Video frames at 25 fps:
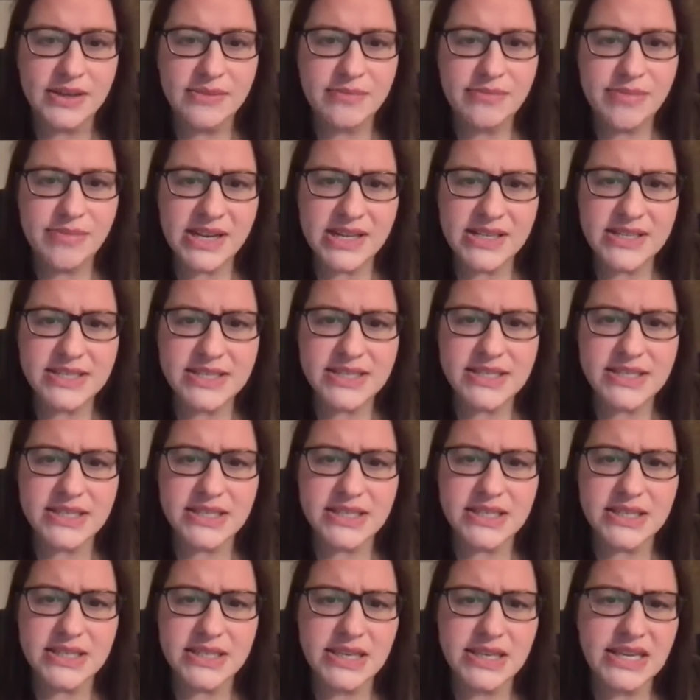but
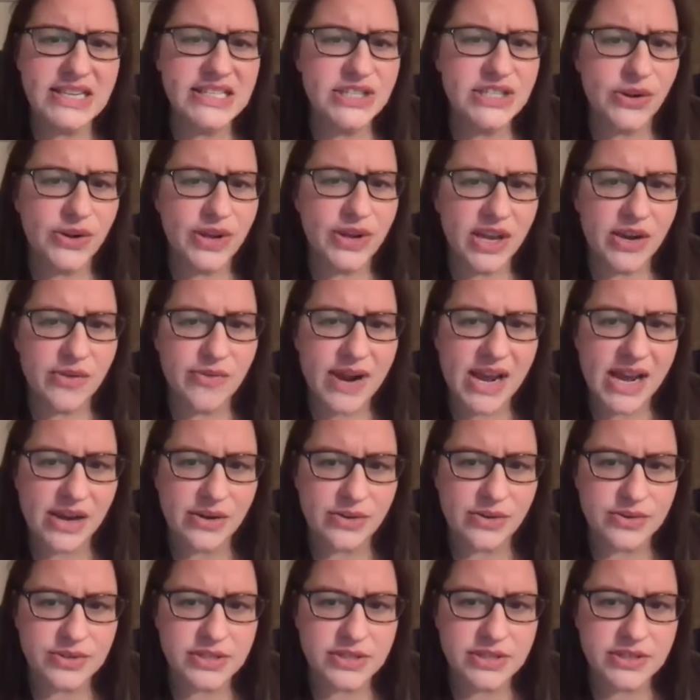he's looking
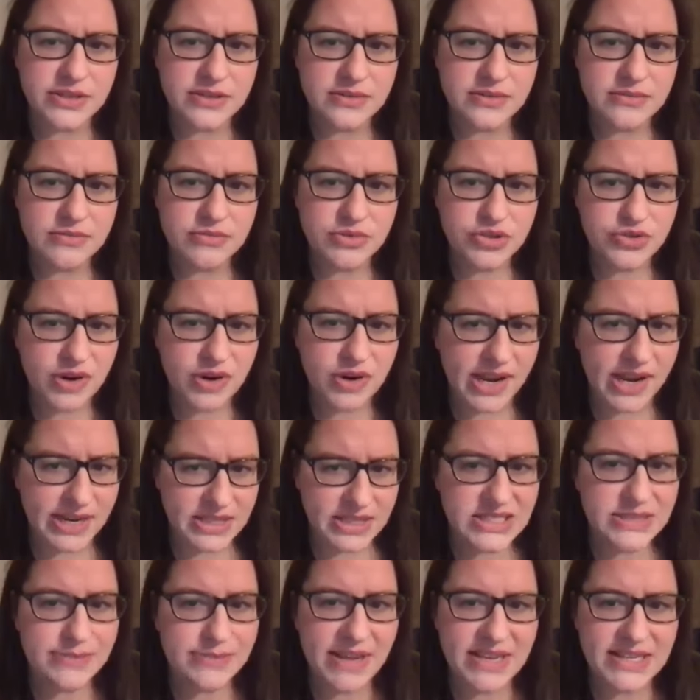around, trying
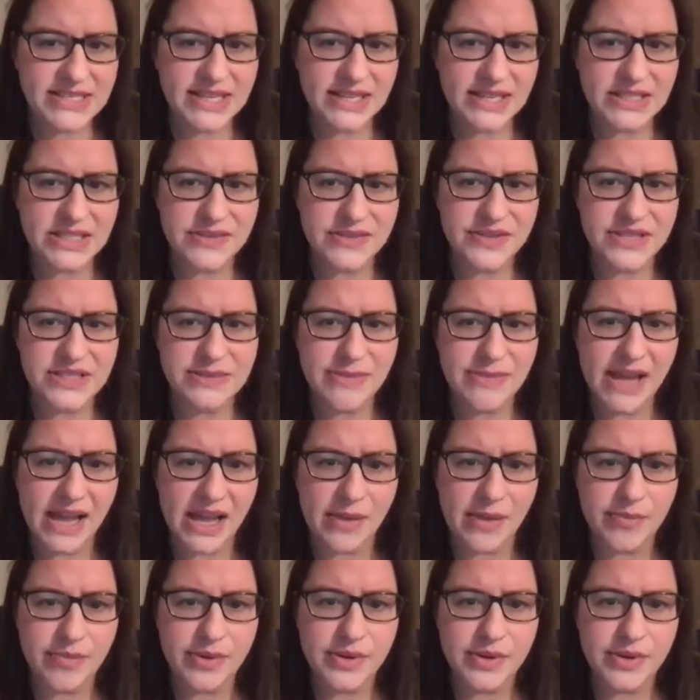to make sense of his map.